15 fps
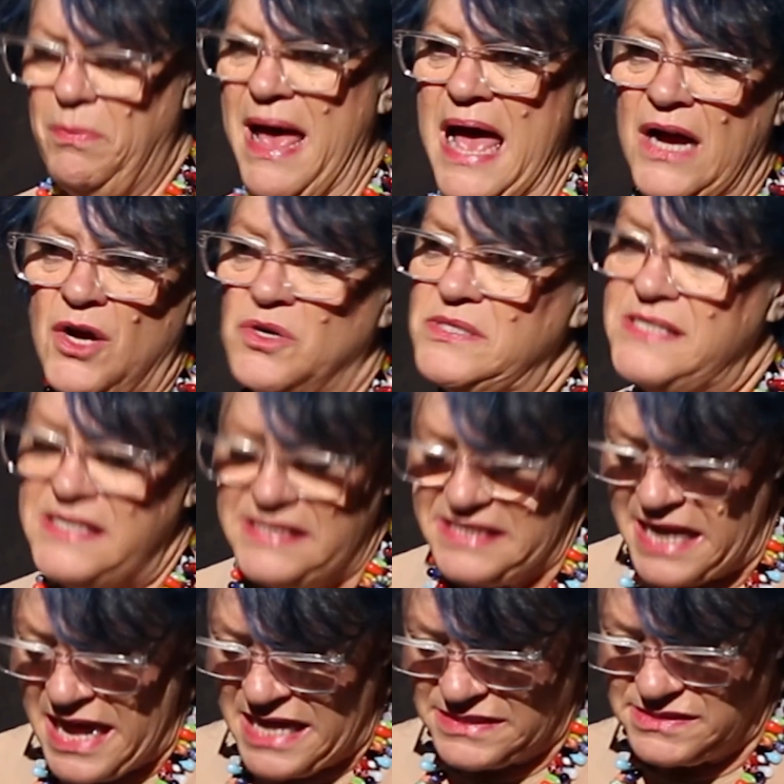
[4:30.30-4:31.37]
Pain
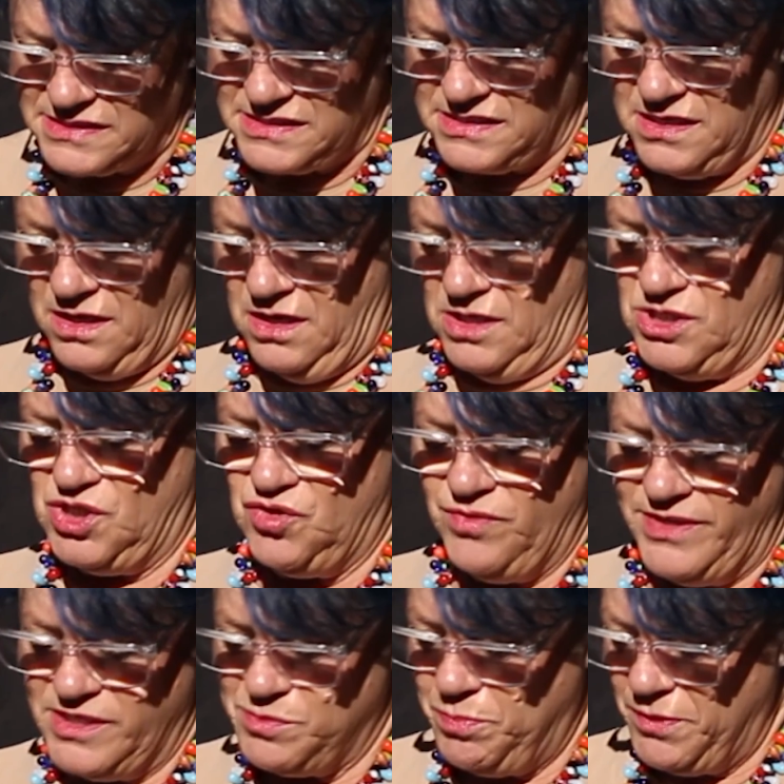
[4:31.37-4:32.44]
Quotidiens,
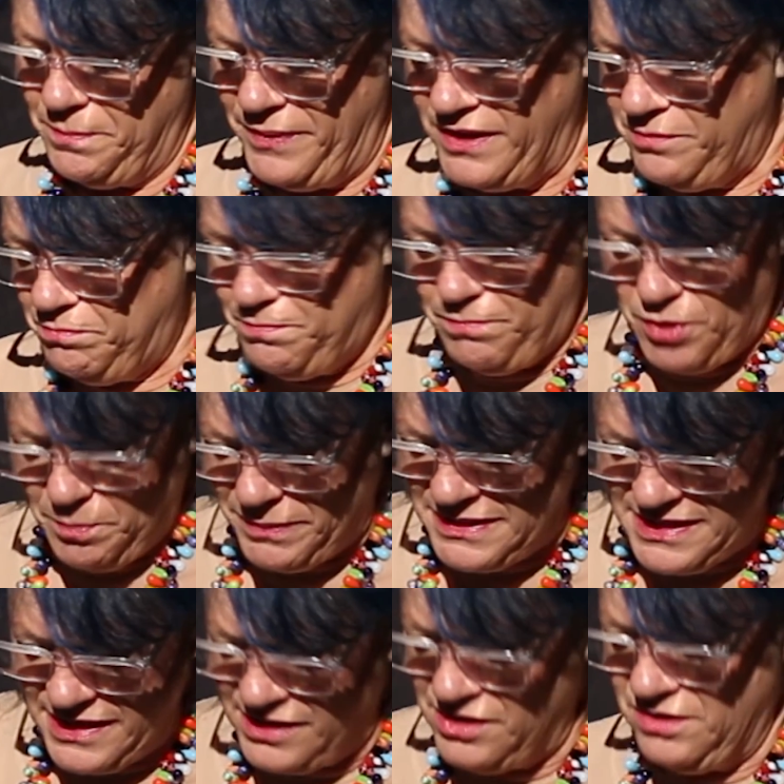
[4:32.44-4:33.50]
streets
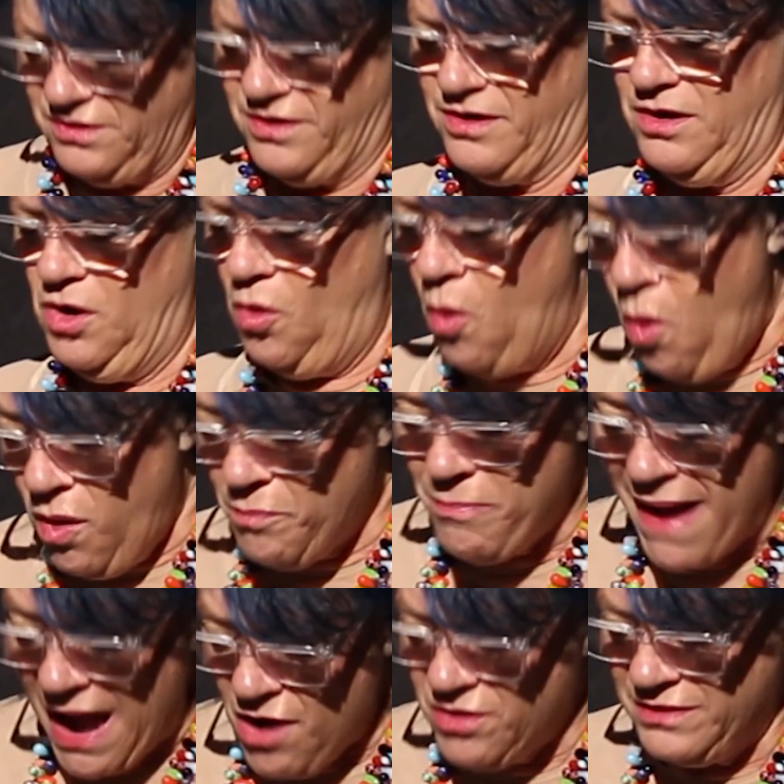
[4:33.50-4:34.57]
perpendicular or
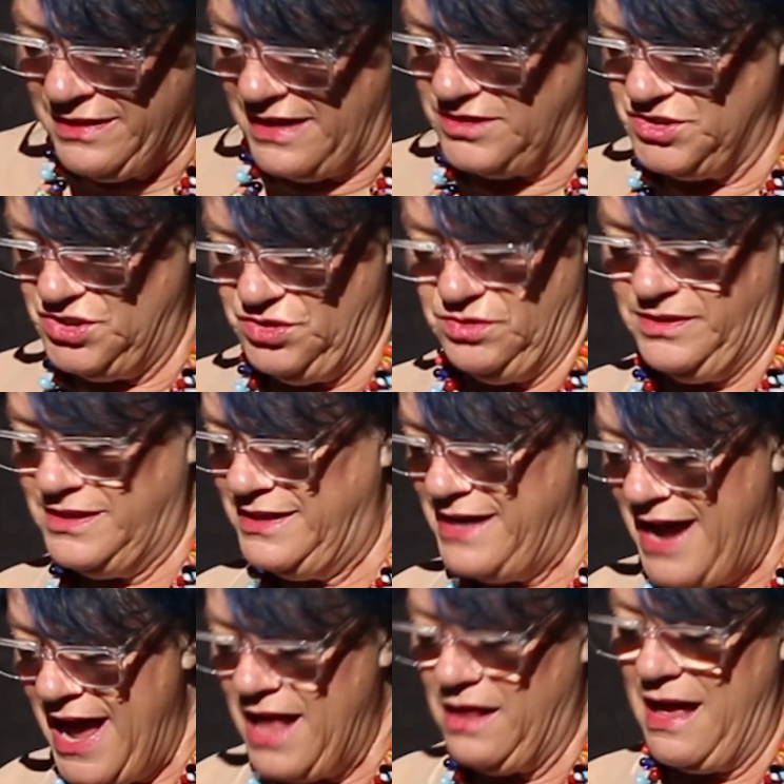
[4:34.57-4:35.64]
parallel to
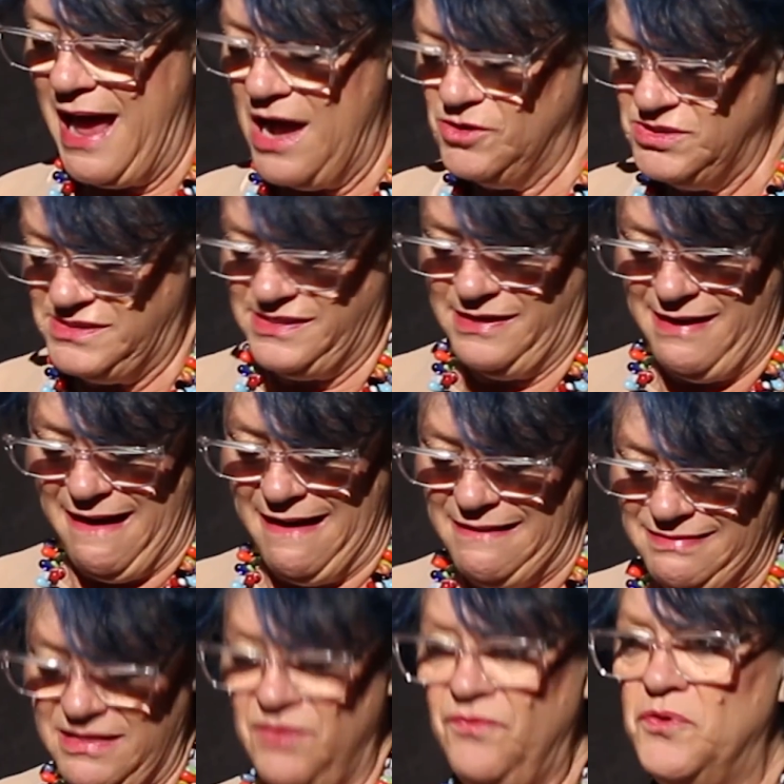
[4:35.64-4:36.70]
Canal, Houston,
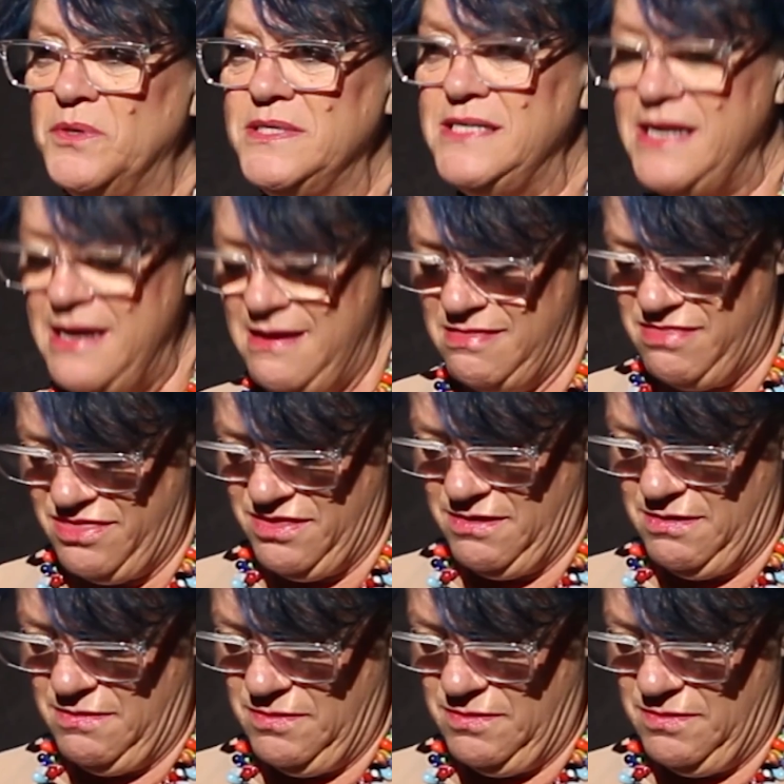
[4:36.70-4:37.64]
8th and 14th.